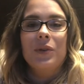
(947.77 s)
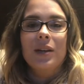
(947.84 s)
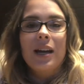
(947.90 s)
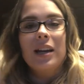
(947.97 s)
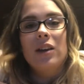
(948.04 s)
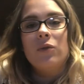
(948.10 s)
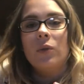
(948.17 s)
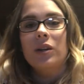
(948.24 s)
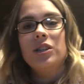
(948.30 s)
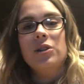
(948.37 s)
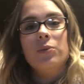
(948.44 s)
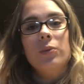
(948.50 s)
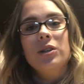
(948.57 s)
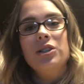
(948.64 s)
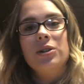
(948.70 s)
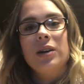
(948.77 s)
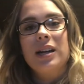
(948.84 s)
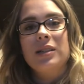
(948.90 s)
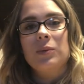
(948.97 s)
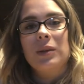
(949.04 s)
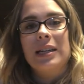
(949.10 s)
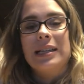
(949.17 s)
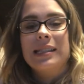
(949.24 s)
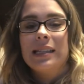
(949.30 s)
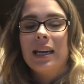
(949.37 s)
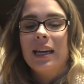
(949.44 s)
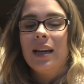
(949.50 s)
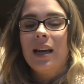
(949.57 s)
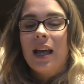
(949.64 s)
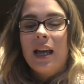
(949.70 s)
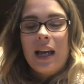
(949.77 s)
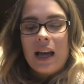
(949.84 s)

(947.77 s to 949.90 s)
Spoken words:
kind of what you guys want to see.